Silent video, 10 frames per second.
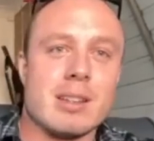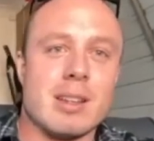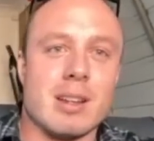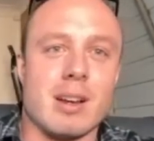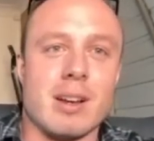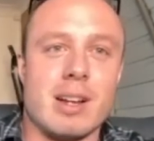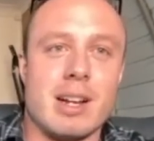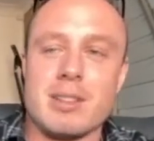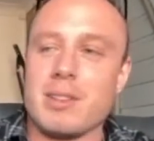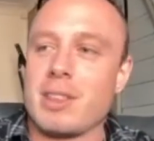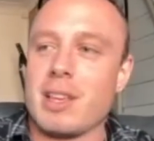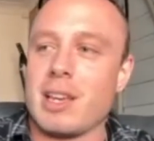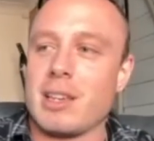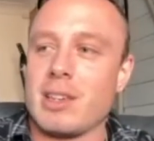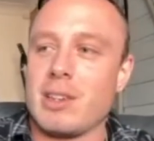you know, and you
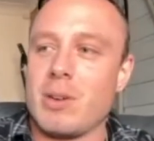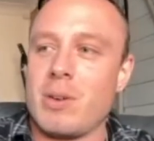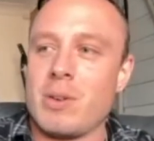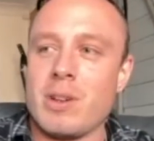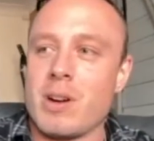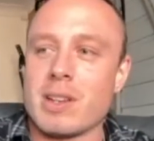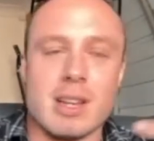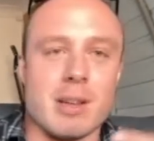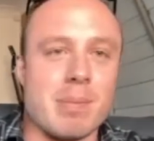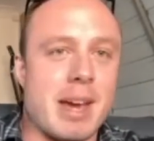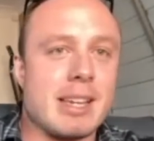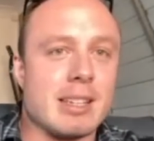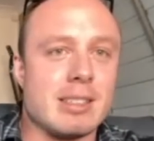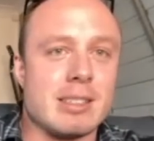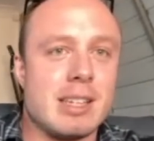think you're not going to make
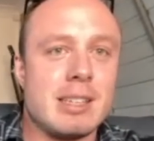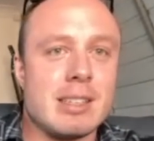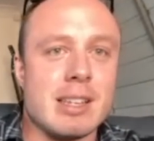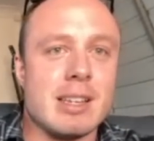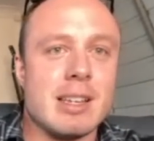it to 60.